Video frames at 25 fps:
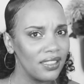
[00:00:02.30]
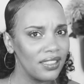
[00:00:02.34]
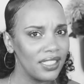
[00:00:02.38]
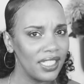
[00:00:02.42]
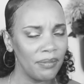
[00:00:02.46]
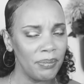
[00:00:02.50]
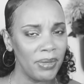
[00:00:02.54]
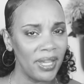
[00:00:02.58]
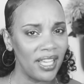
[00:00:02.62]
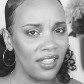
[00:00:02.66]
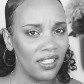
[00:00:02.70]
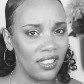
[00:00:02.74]

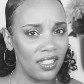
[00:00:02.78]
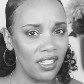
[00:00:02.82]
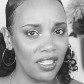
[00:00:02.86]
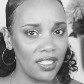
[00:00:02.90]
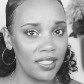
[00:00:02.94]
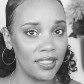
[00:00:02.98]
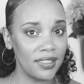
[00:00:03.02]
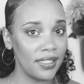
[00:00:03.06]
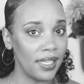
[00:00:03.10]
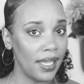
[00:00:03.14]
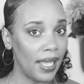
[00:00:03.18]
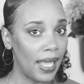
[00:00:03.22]
That palette
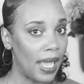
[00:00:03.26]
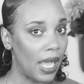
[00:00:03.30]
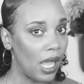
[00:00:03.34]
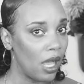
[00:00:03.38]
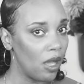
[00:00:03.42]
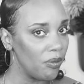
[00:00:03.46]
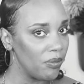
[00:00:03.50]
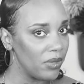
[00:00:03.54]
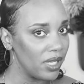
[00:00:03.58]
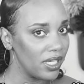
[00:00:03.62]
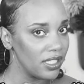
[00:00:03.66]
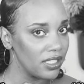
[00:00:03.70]
costs
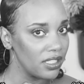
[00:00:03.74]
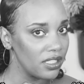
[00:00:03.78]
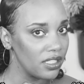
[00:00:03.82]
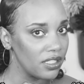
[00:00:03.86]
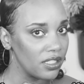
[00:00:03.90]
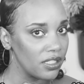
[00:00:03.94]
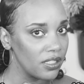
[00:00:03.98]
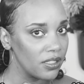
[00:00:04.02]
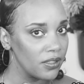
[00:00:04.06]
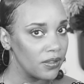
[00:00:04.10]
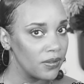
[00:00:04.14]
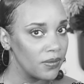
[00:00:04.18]
how
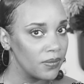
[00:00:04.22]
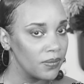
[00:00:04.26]
much?